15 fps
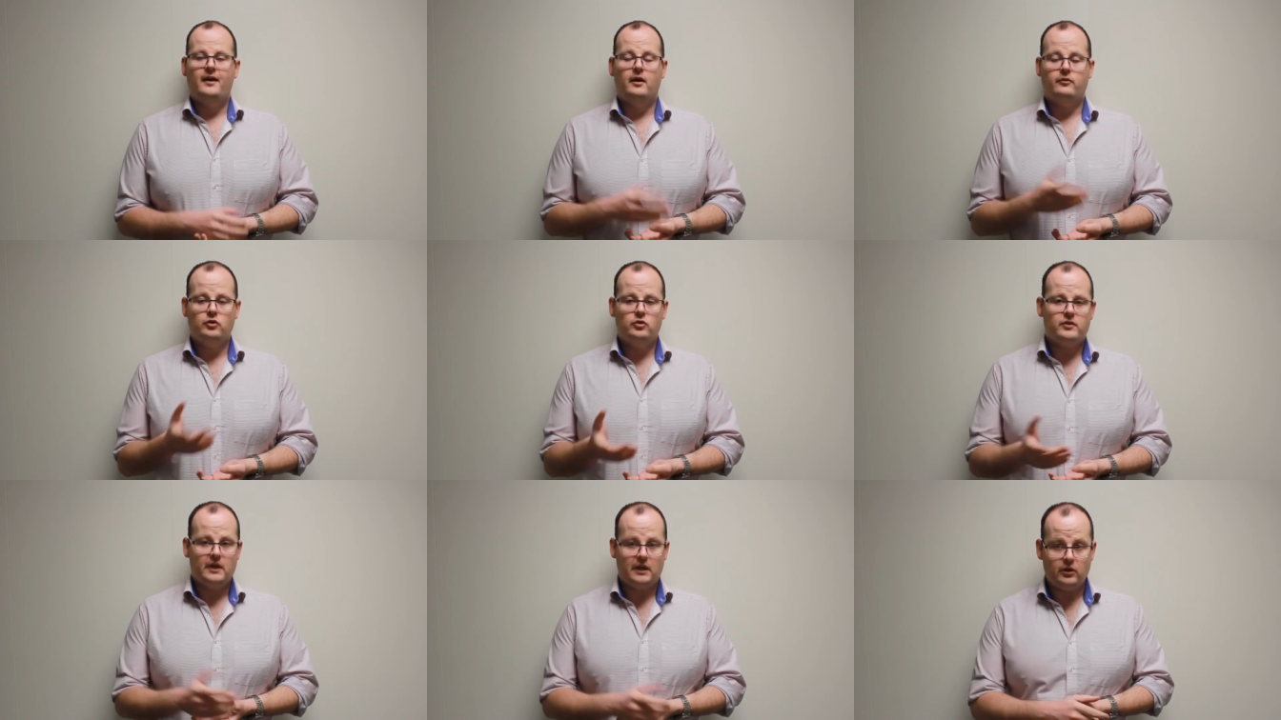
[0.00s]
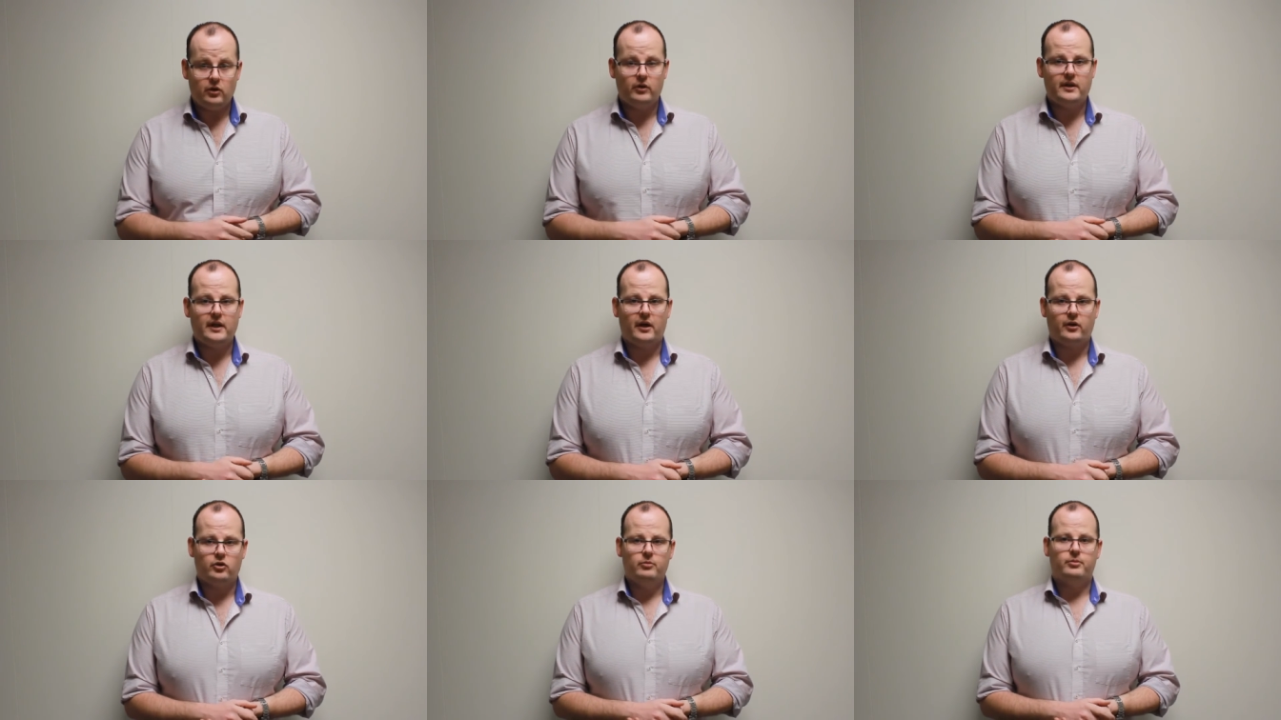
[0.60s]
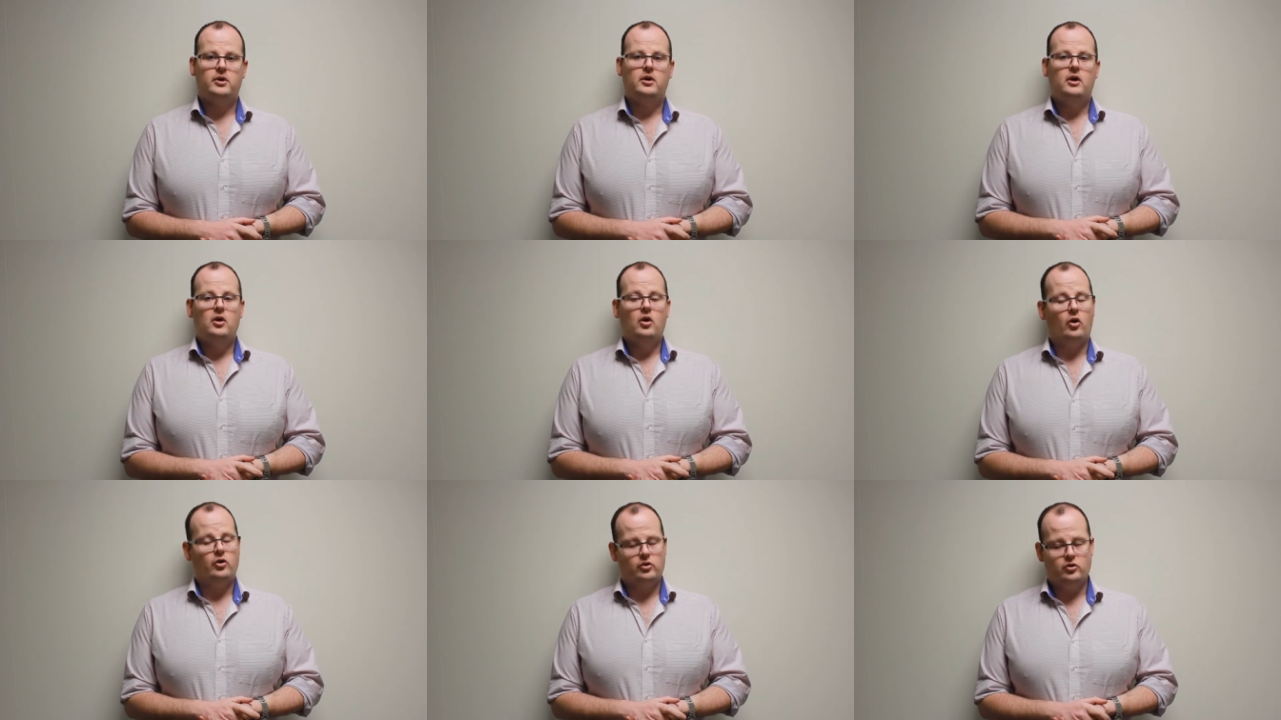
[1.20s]
If you think you're in that group,
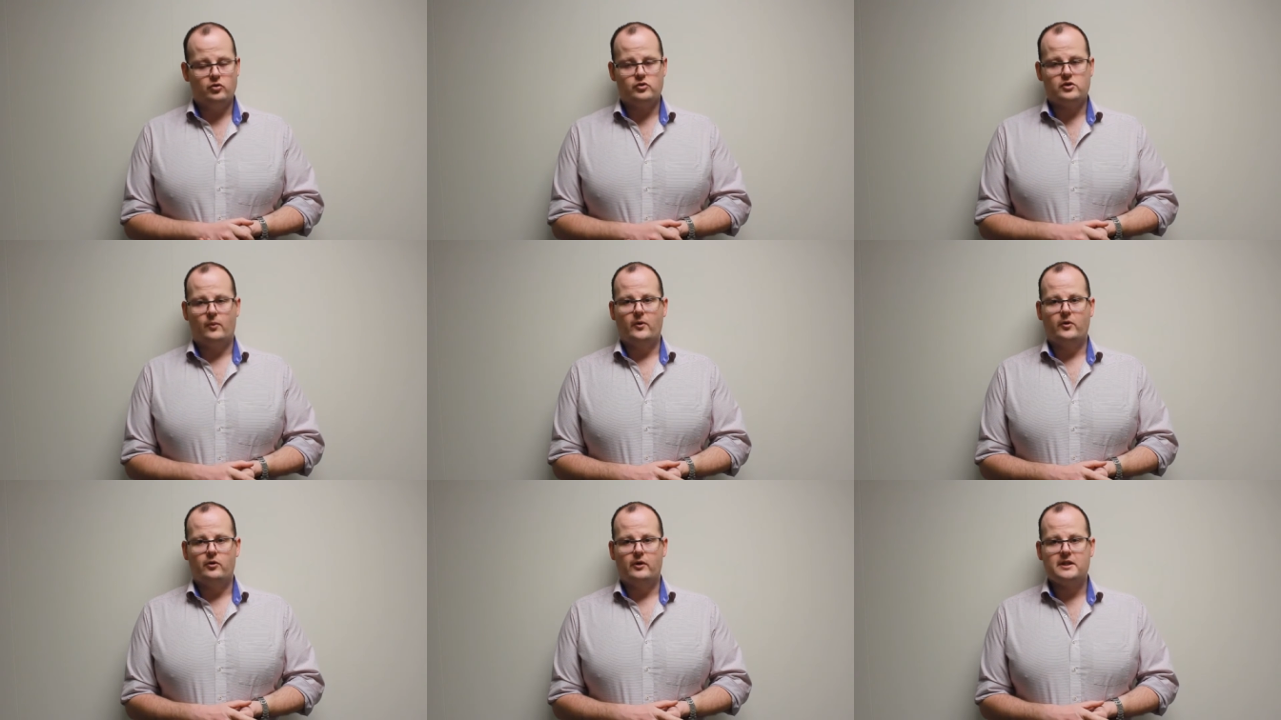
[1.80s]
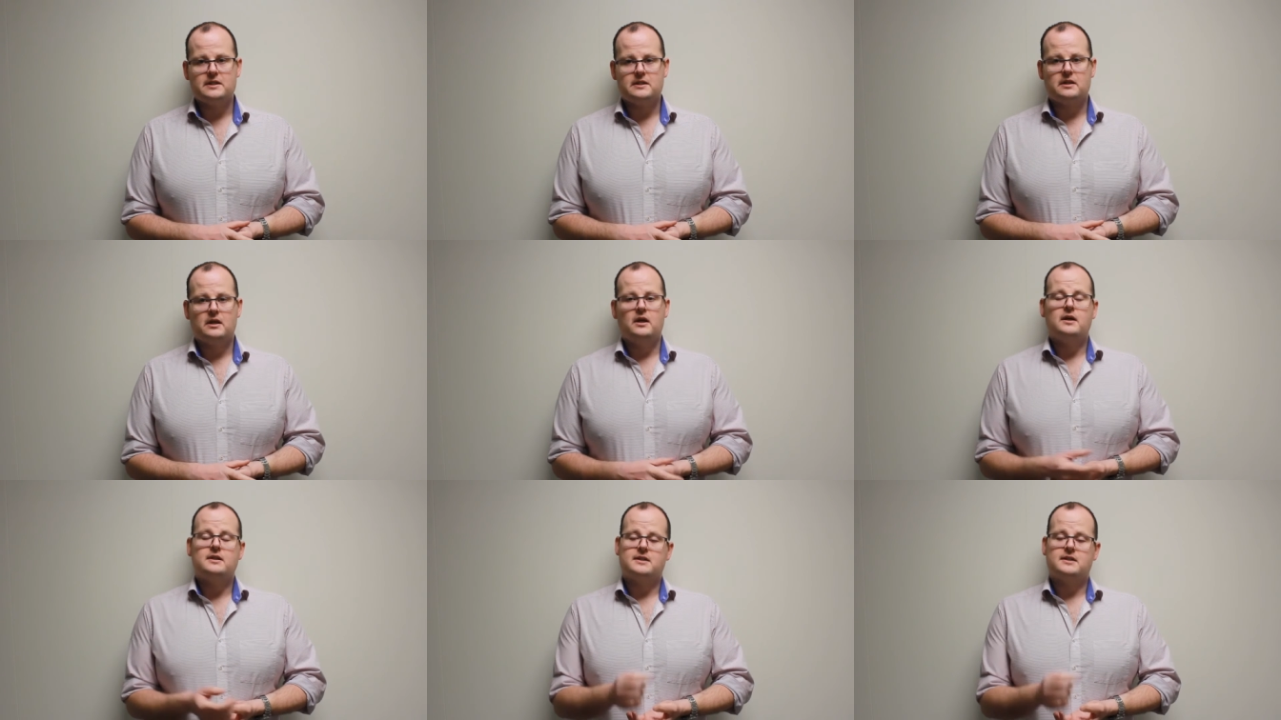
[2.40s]
or you know someone who is,